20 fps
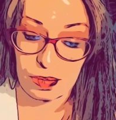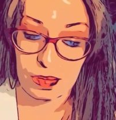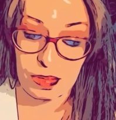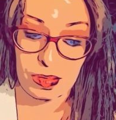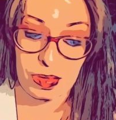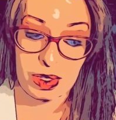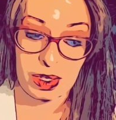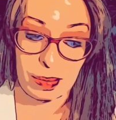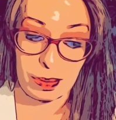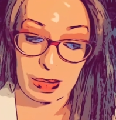
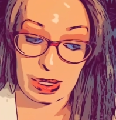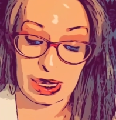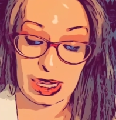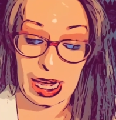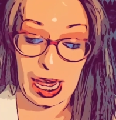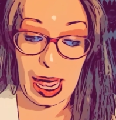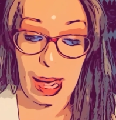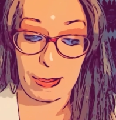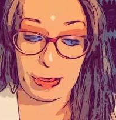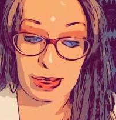something that
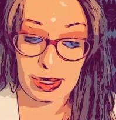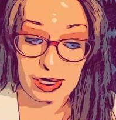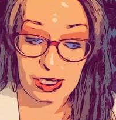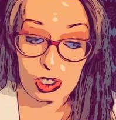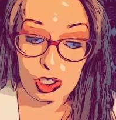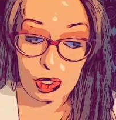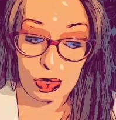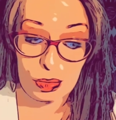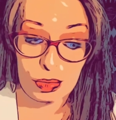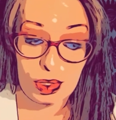happened in
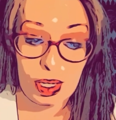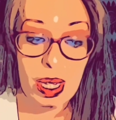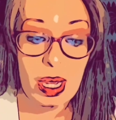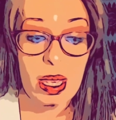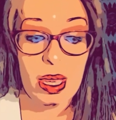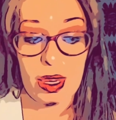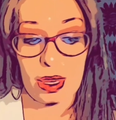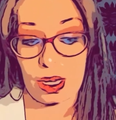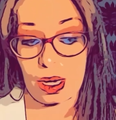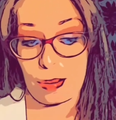June.
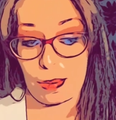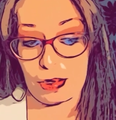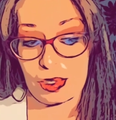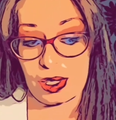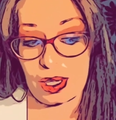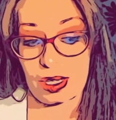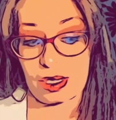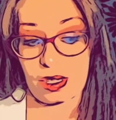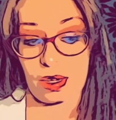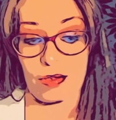The number
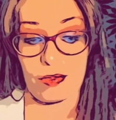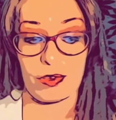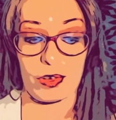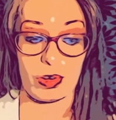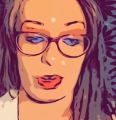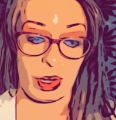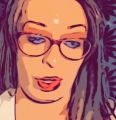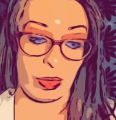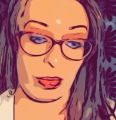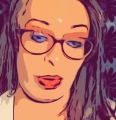6 of
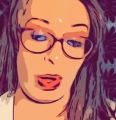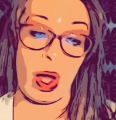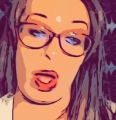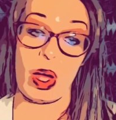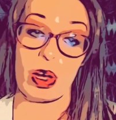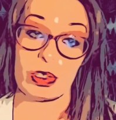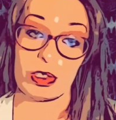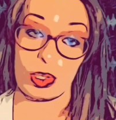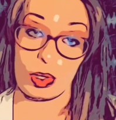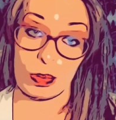Virgo,
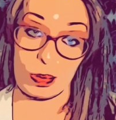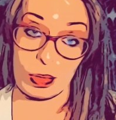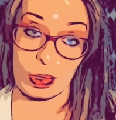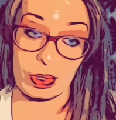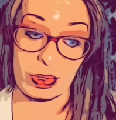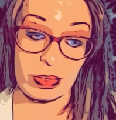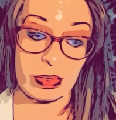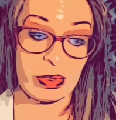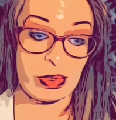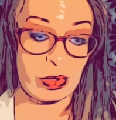October,
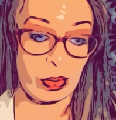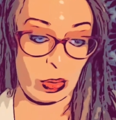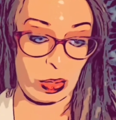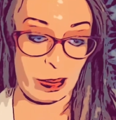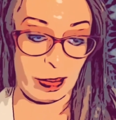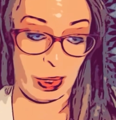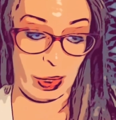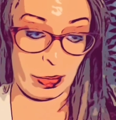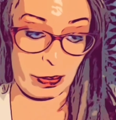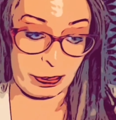
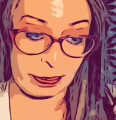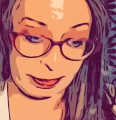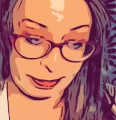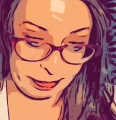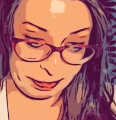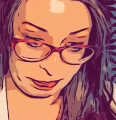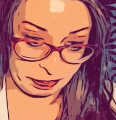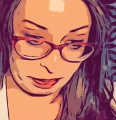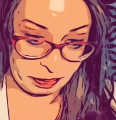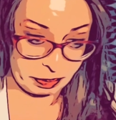Scorpio.
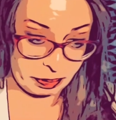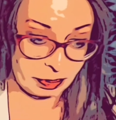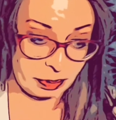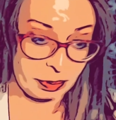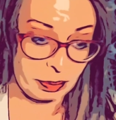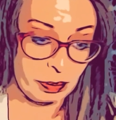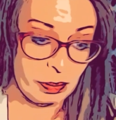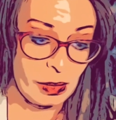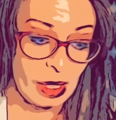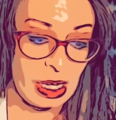
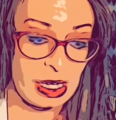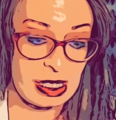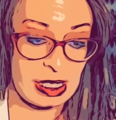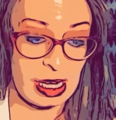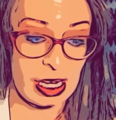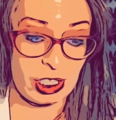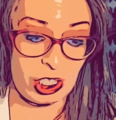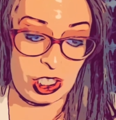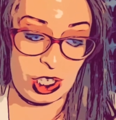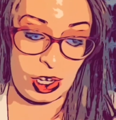
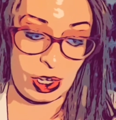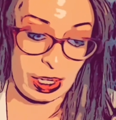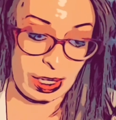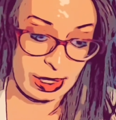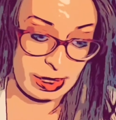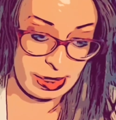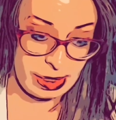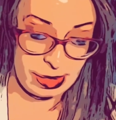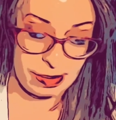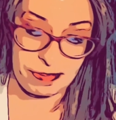
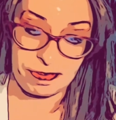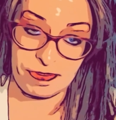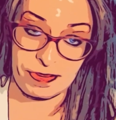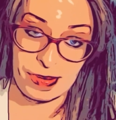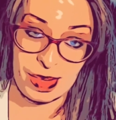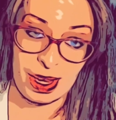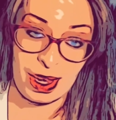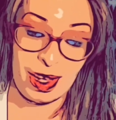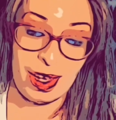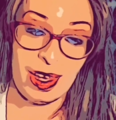Sagittarius,
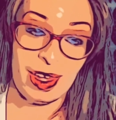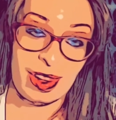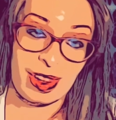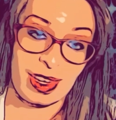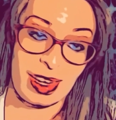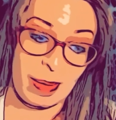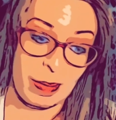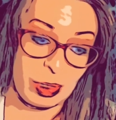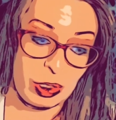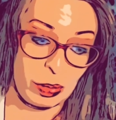the
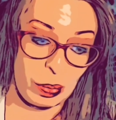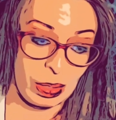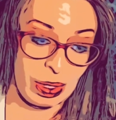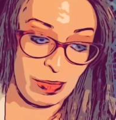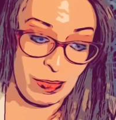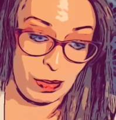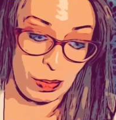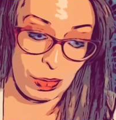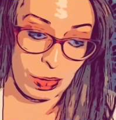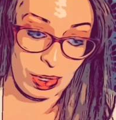number
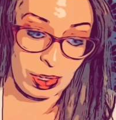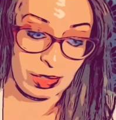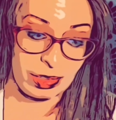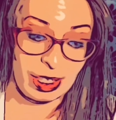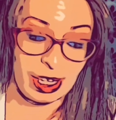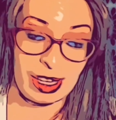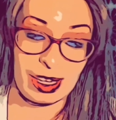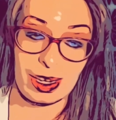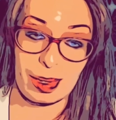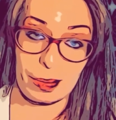24,
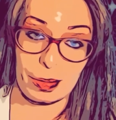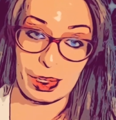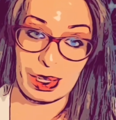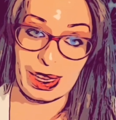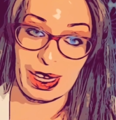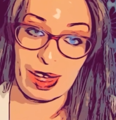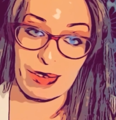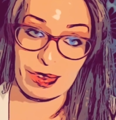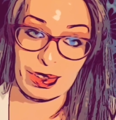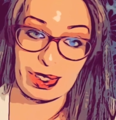and the number
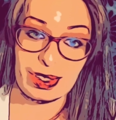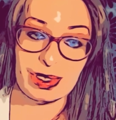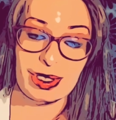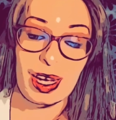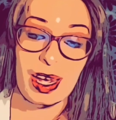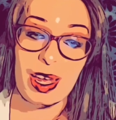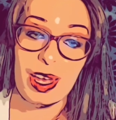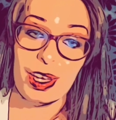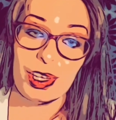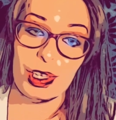11.
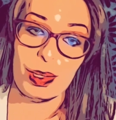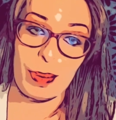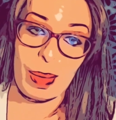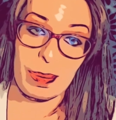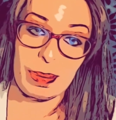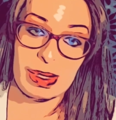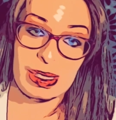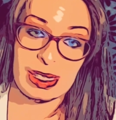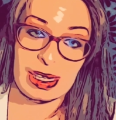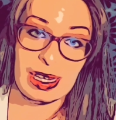You may be
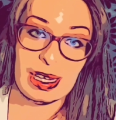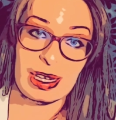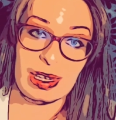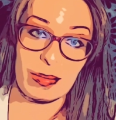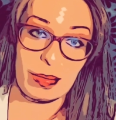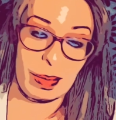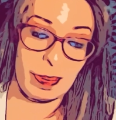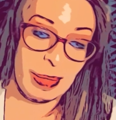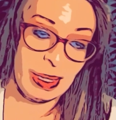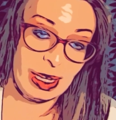seeing
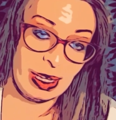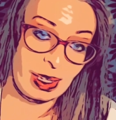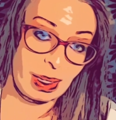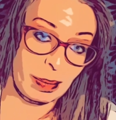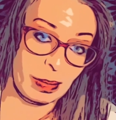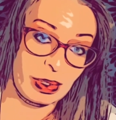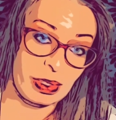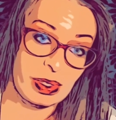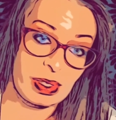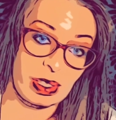repeating
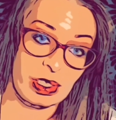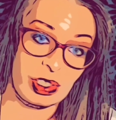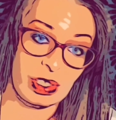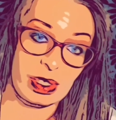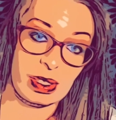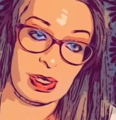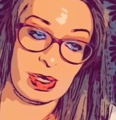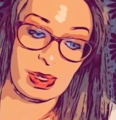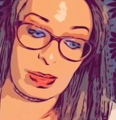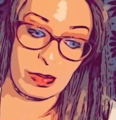numbers such
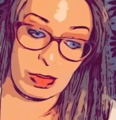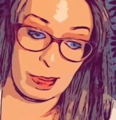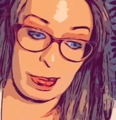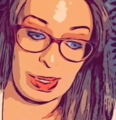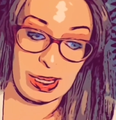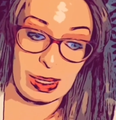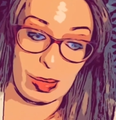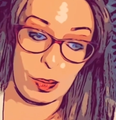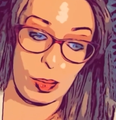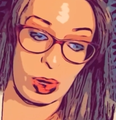as
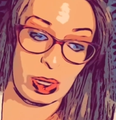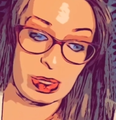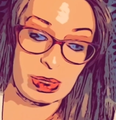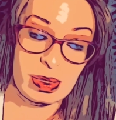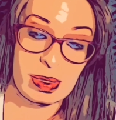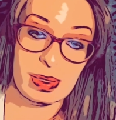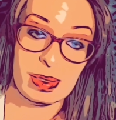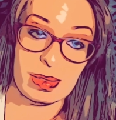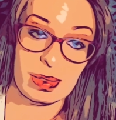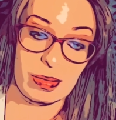repeating
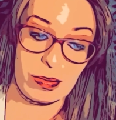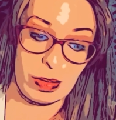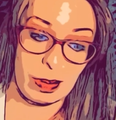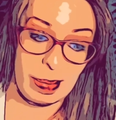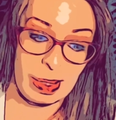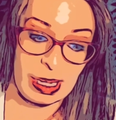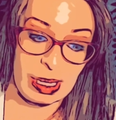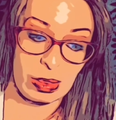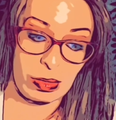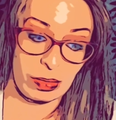1s,
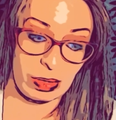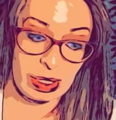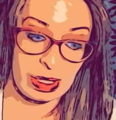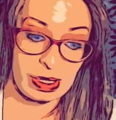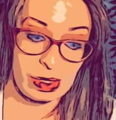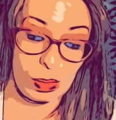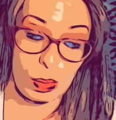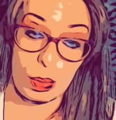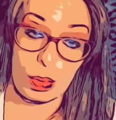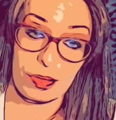repeating
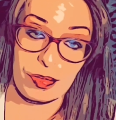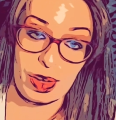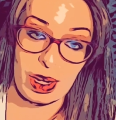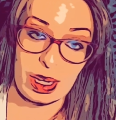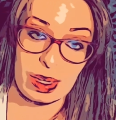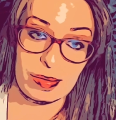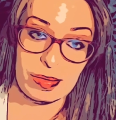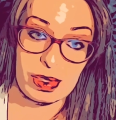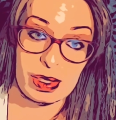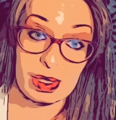3s or
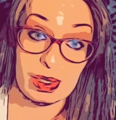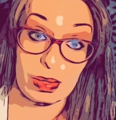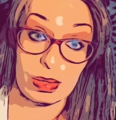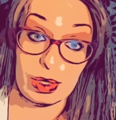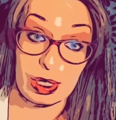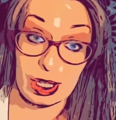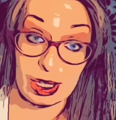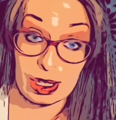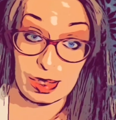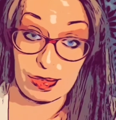5s,
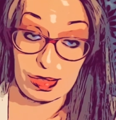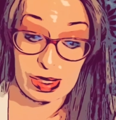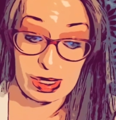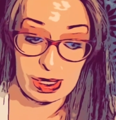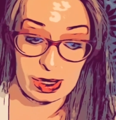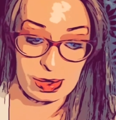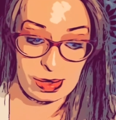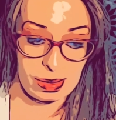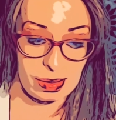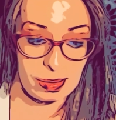and even
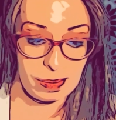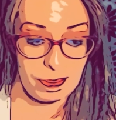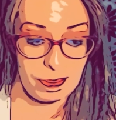6s.